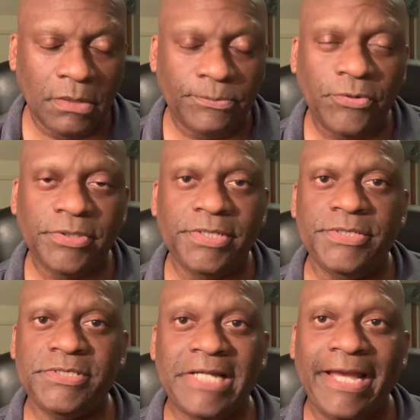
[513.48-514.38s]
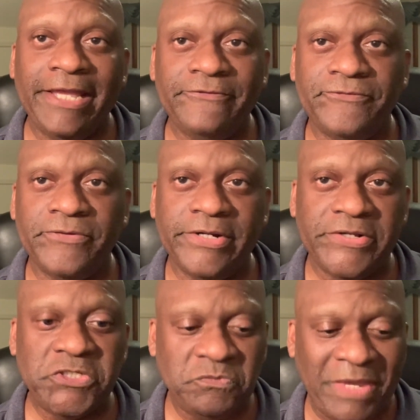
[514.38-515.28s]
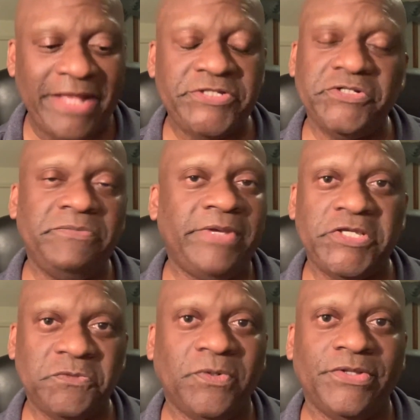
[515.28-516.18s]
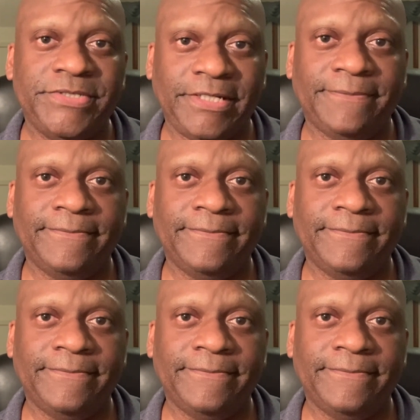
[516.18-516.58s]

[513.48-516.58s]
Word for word: Portland is dying for an expansion baseball team.